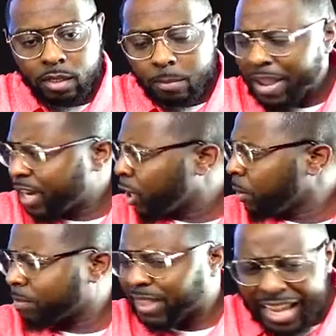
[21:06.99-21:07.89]
The man don't
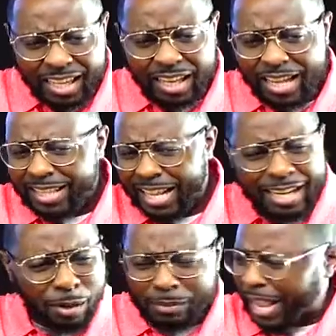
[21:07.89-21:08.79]
even think like that. He
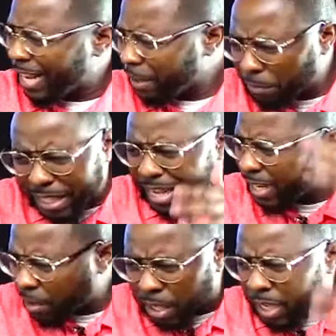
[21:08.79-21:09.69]
don't. They ain't even. They ain't
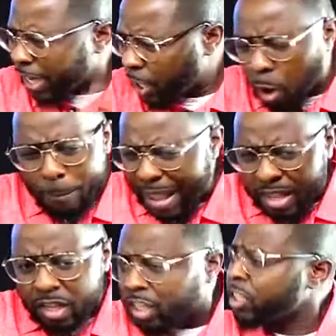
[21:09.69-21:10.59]
even. It don't
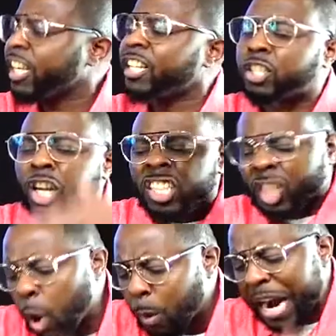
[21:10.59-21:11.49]
matter. Did
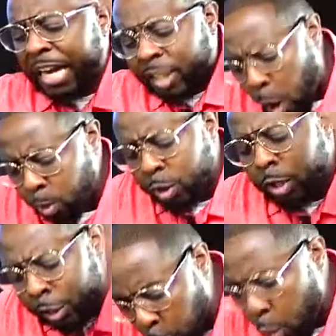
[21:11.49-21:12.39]
do what I told you
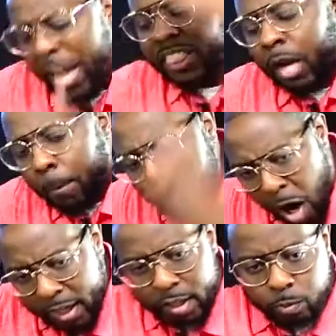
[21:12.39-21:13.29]
to do. Hit the
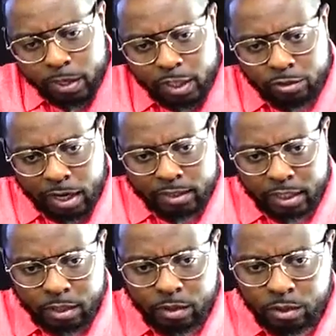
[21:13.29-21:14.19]
mark is what he trying to
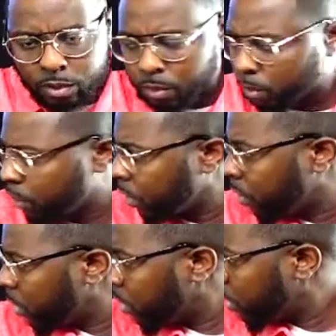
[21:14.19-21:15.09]
tell you to do.
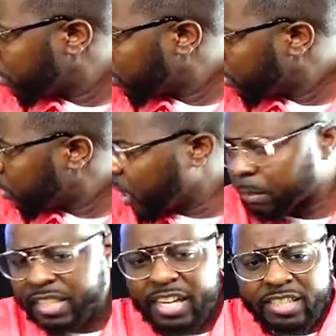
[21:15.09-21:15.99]

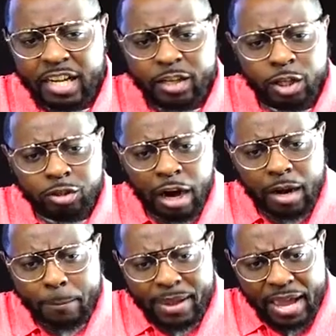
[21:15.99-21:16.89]
I'm here to tell you to
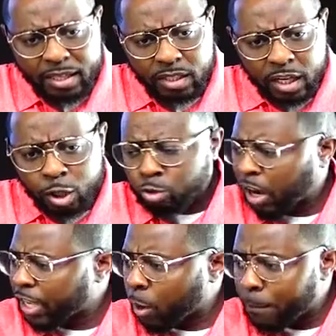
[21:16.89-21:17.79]
try the best. You
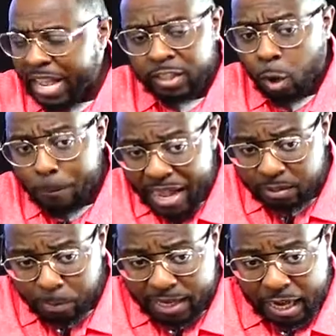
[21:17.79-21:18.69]
try your best, your
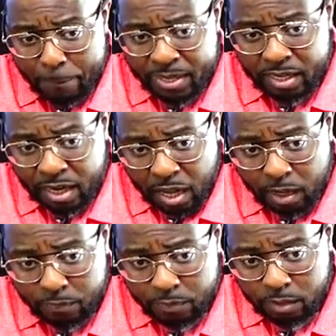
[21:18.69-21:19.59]
best might not be enough.